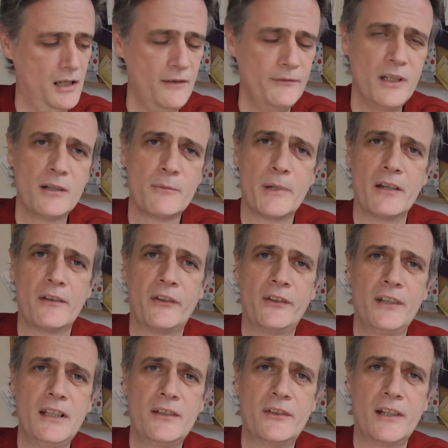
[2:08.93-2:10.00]
I've done a bit of
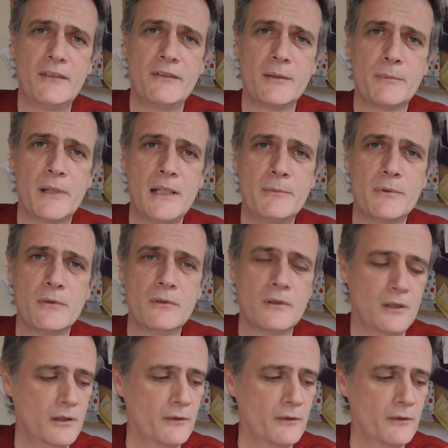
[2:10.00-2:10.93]
seed saving, people,